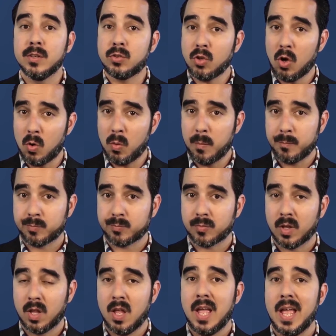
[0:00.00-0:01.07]
So
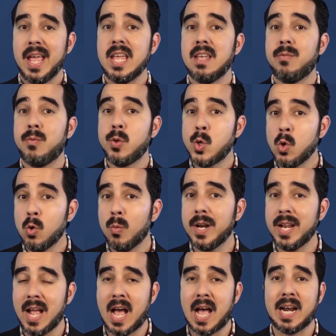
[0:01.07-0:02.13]
if you
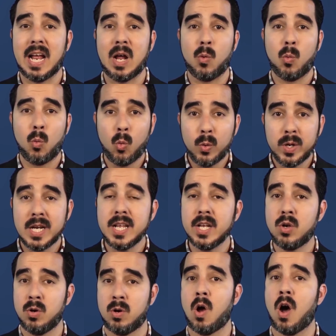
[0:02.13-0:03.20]
already had a
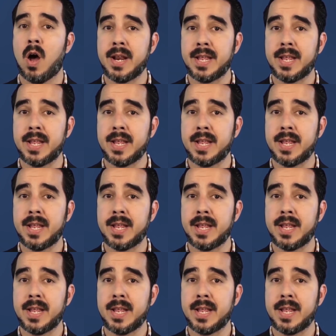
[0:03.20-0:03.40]
really good